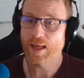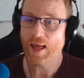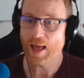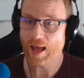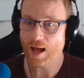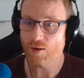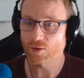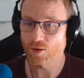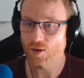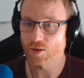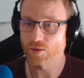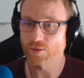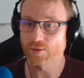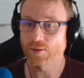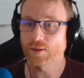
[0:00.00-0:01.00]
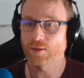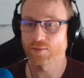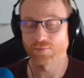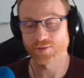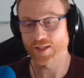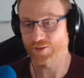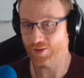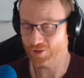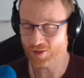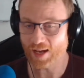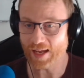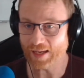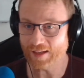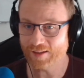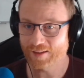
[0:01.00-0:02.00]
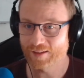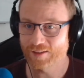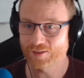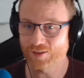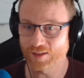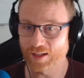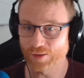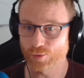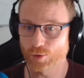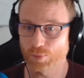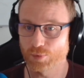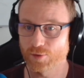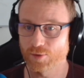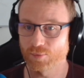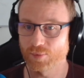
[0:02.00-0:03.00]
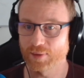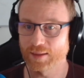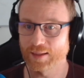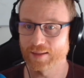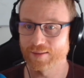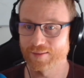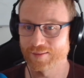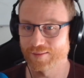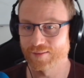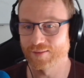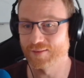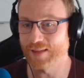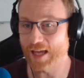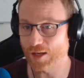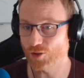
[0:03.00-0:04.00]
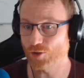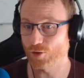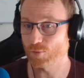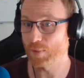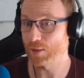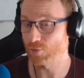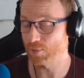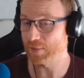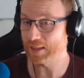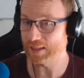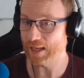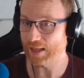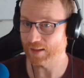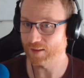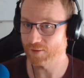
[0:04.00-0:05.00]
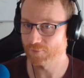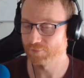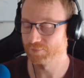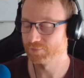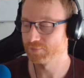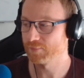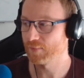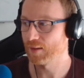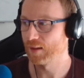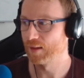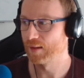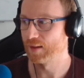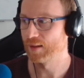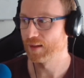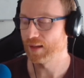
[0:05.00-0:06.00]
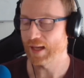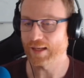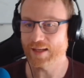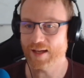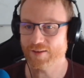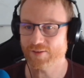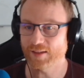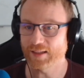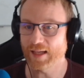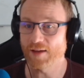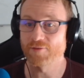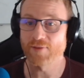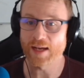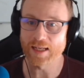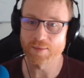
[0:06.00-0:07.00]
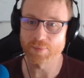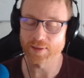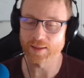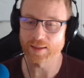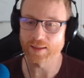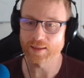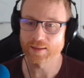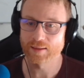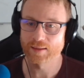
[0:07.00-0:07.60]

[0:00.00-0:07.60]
how long does it take to get to a point where that issue's been remediated? And lastly, availability.